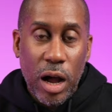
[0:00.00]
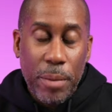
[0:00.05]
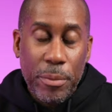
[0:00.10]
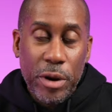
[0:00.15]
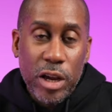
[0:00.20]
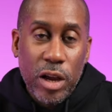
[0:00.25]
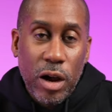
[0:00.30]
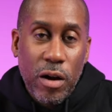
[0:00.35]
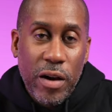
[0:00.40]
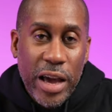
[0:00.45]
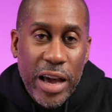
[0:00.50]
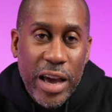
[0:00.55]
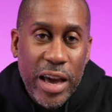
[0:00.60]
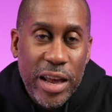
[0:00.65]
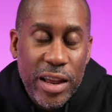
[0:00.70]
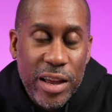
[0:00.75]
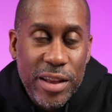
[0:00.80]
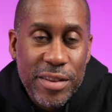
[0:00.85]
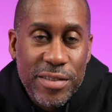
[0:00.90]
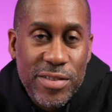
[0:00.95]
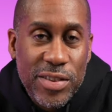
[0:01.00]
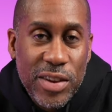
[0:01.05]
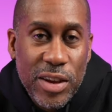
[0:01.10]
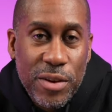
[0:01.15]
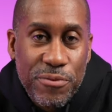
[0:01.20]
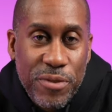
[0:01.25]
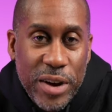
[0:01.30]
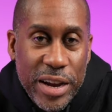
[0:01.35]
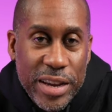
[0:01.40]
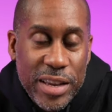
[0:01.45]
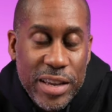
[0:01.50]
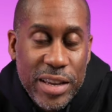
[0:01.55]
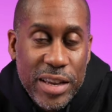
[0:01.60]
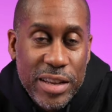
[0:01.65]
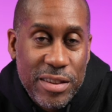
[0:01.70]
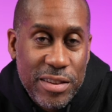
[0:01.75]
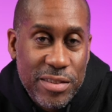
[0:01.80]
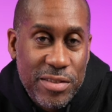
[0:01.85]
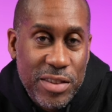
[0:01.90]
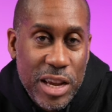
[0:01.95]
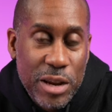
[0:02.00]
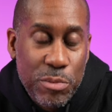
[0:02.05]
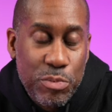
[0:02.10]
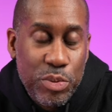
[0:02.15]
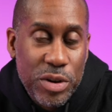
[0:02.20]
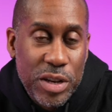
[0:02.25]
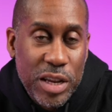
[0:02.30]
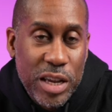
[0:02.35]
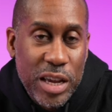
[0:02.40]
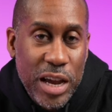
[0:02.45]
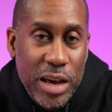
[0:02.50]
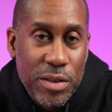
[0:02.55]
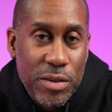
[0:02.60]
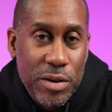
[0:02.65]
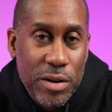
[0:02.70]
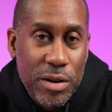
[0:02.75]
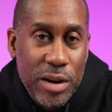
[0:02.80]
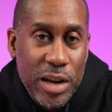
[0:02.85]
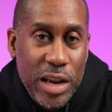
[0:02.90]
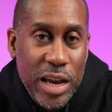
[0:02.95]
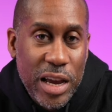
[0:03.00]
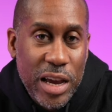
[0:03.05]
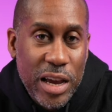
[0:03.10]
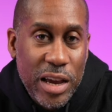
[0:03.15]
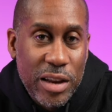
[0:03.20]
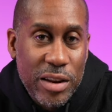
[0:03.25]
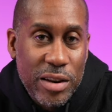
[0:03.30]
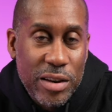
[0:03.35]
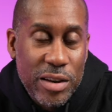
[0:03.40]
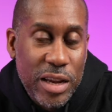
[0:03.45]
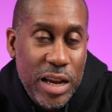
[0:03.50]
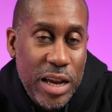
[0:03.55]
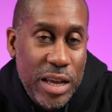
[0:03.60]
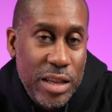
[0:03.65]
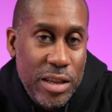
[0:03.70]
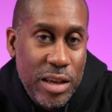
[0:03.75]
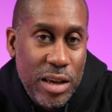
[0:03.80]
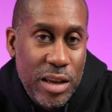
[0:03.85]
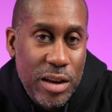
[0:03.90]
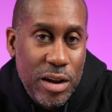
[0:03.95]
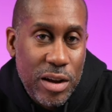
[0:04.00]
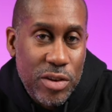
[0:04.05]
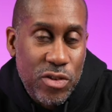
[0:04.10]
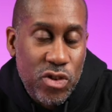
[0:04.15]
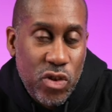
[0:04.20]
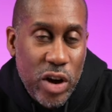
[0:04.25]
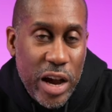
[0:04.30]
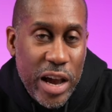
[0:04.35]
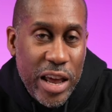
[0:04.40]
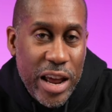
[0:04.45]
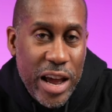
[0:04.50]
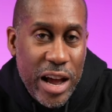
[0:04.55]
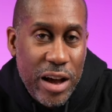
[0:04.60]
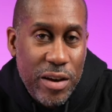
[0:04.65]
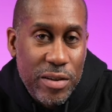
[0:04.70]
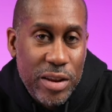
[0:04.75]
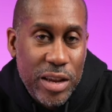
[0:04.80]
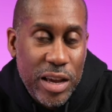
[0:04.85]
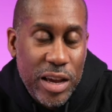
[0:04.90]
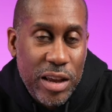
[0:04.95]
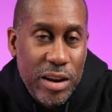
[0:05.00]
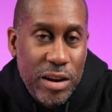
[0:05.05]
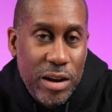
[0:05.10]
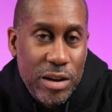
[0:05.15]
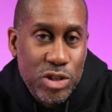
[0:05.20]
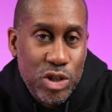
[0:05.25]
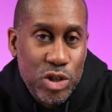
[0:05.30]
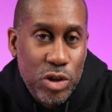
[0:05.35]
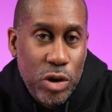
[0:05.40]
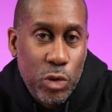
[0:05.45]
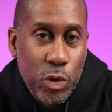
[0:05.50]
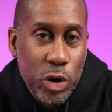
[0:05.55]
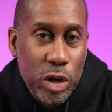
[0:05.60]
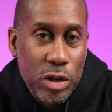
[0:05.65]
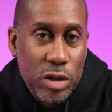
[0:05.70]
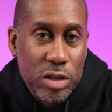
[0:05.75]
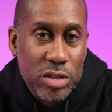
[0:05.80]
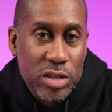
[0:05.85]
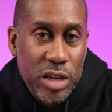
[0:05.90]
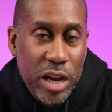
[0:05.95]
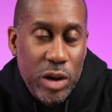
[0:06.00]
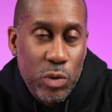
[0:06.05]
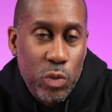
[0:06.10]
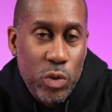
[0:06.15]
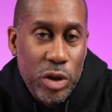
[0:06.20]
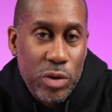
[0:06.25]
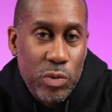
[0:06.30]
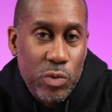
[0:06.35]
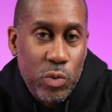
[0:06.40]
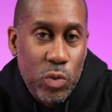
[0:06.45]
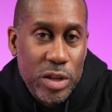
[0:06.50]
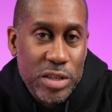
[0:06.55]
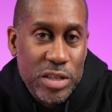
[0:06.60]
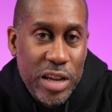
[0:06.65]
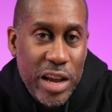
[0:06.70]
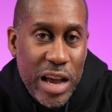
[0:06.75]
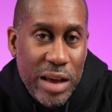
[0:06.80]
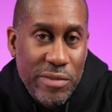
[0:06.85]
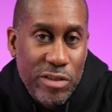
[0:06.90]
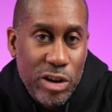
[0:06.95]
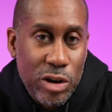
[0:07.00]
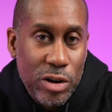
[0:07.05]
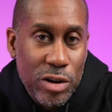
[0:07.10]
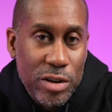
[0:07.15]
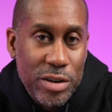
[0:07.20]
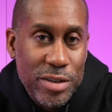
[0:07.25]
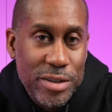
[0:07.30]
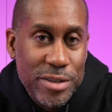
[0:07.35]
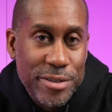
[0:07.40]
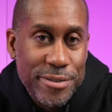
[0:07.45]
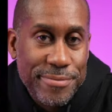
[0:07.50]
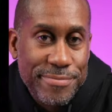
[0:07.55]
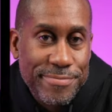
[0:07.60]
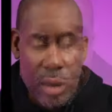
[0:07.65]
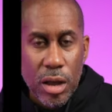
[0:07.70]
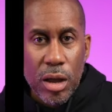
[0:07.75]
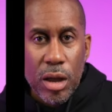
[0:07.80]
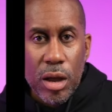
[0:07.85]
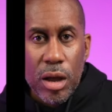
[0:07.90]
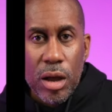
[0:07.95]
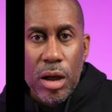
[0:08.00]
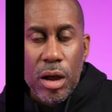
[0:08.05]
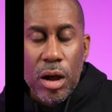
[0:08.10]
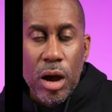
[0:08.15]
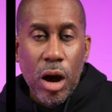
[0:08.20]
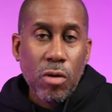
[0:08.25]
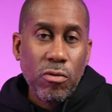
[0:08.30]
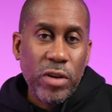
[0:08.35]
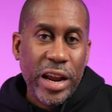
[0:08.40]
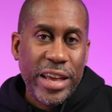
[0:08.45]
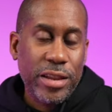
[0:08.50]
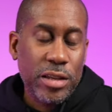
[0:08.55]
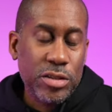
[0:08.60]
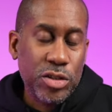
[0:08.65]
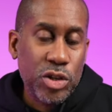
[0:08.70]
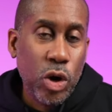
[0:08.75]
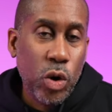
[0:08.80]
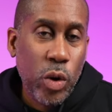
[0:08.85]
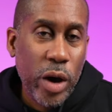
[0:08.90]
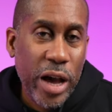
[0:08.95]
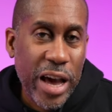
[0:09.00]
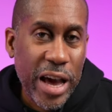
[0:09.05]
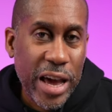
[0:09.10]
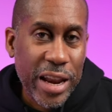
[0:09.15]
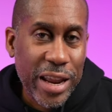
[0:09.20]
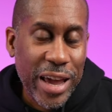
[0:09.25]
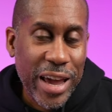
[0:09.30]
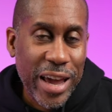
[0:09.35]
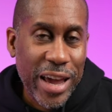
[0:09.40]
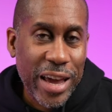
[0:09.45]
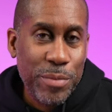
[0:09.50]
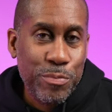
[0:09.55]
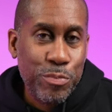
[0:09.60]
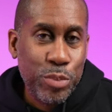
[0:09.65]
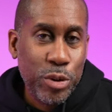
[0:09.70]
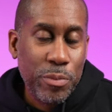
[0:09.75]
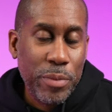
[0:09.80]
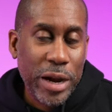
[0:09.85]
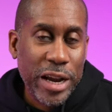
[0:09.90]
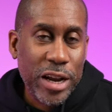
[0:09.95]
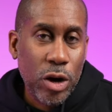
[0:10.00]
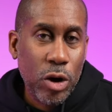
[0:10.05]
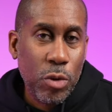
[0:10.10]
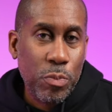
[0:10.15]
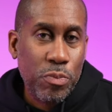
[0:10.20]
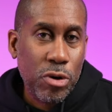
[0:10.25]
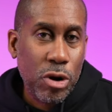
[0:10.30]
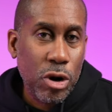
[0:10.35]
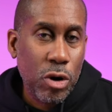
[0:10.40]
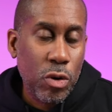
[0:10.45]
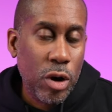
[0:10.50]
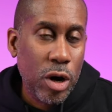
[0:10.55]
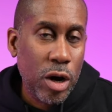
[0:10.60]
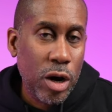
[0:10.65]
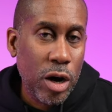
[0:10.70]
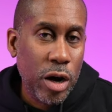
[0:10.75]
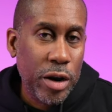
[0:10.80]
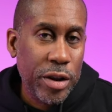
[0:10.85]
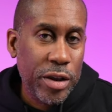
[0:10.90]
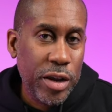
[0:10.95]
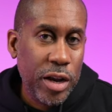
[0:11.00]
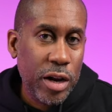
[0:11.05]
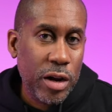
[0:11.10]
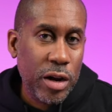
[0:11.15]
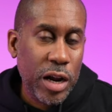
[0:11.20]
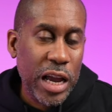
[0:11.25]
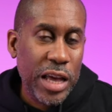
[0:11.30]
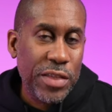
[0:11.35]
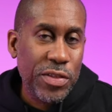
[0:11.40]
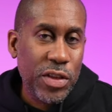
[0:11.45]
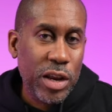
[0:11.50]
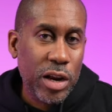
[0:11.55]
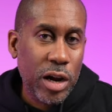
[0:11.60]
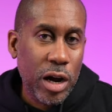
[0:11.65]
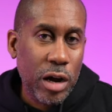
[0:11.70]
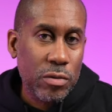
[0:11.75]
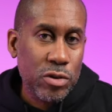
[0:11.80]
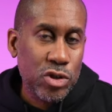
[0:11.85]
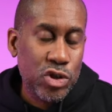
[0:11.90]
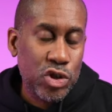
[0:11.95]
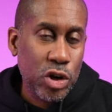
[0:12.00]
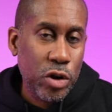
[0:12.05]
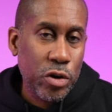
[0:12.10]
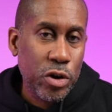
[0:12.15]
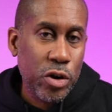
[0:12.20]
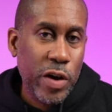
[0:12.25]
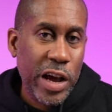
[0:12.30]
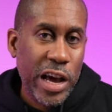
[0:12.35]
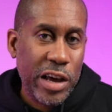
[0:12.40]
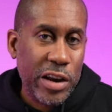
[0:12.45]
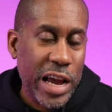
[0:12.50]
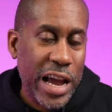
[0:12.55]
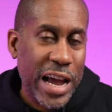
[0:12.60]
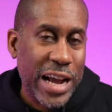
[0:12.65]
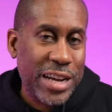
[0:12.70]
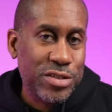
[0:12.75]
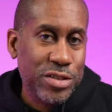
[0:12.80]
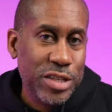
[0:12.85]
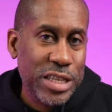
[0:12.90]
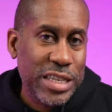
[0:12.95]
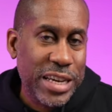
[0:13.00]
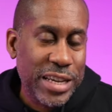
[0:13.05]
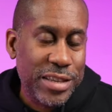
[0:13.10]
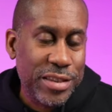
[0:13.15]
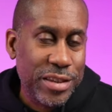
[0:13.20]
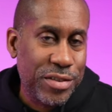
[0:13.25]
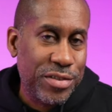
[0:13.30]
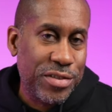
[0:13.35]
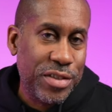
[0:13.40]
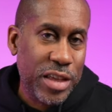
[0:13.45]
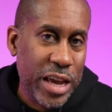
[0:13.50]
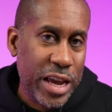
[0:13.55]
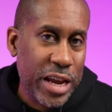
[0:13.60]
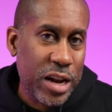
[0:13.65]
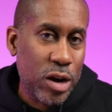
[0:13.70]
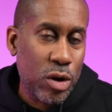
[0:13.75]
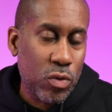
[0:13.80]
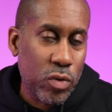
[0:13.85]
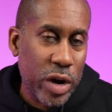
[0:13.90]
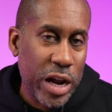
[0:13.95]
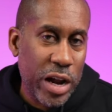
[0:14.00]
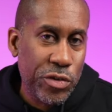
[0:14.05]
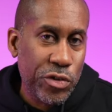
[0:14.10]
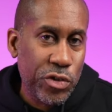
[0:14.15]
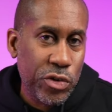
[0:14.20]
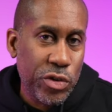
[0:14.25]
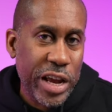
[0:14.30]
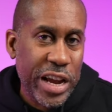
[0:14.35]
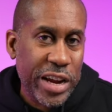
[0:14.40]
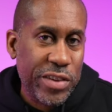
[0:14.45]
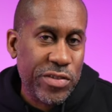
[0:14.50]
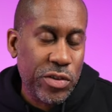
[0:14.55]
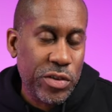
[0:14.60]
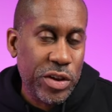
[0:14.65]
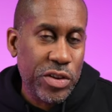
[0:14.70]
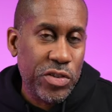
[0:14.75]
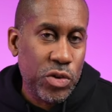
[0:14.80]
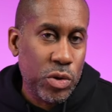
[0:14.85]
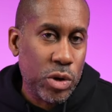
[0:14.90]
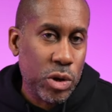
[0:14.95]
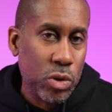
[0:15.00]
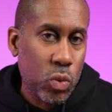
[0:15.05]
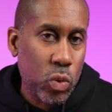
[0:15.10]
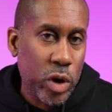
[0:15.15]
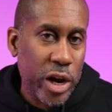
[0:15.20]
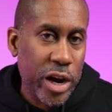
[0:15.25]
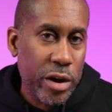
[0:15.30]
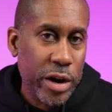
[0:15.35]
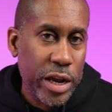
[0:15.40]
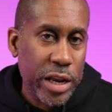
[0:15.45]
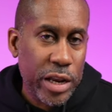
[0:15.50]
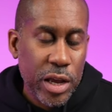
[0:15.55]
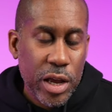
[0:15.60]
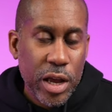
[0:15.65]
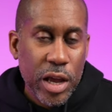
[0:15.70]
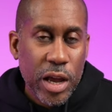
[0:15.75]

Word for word: I'm gonna go ahead and see if I can get this thing put together and then try it out, and I'll show you what it looks like once I have it on. All right, let's go ahead and put my GoPro on here, and then I will show you how to actually get this thing around your neck so that you can wear it.